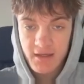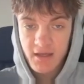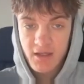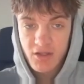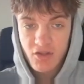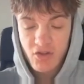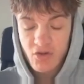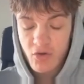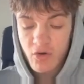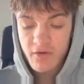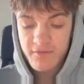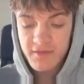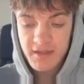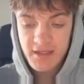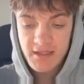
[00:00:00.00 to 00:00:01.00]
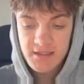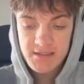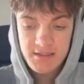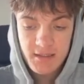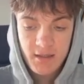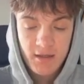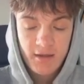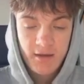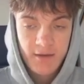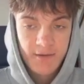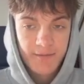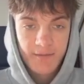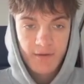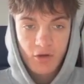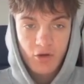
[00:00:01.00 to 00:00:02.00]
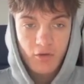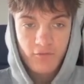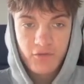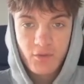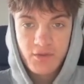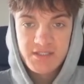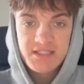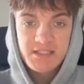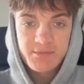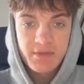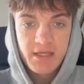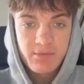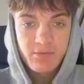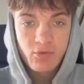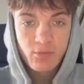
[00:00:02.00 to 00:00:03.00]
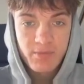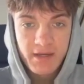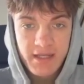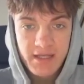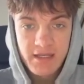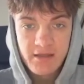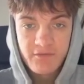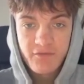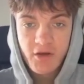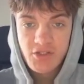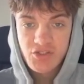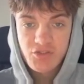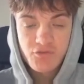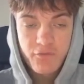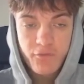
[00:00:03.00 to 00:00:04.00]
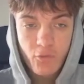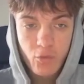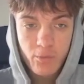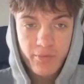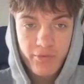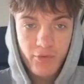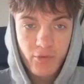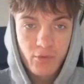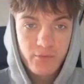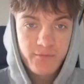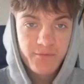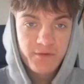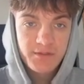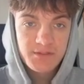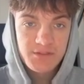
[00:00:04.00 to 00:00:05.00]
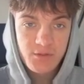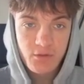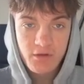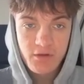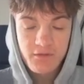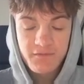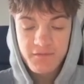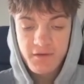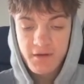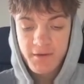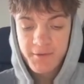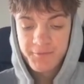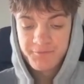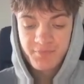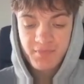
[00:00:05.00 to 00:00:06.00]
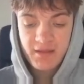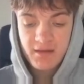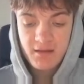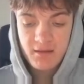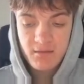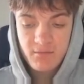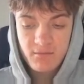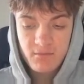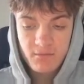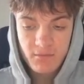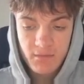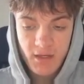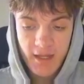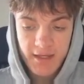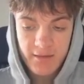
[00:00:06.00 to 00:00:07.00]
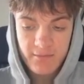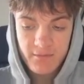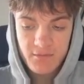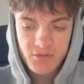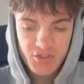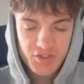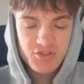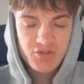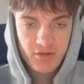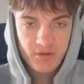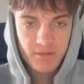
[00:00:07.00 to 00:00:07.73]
And a lot of these confluences people believe are just foolproof, sort of like just